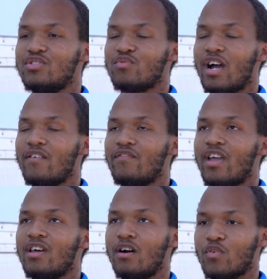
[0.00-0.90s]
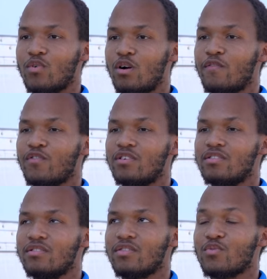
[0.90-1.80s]
driving over the road
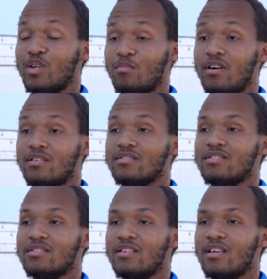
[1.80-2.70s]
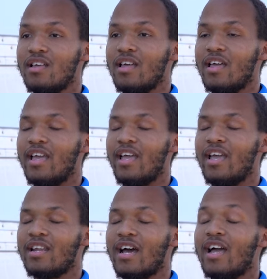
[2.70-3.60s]
for 3 months,
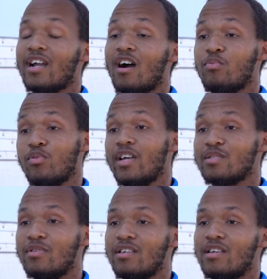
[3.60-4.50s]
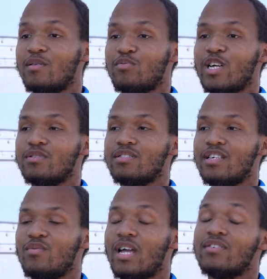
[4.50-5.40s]
and I had called placement, and placement
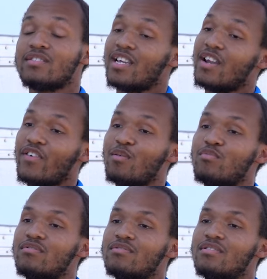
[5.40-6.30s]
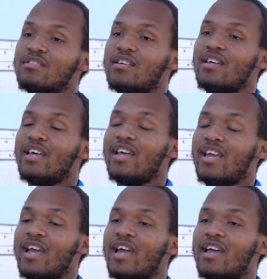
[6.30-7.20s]
said we have this account available,
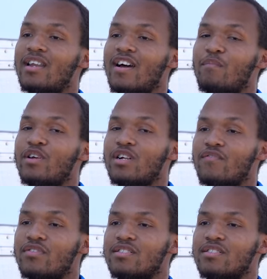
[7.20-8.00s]
and I've been here ever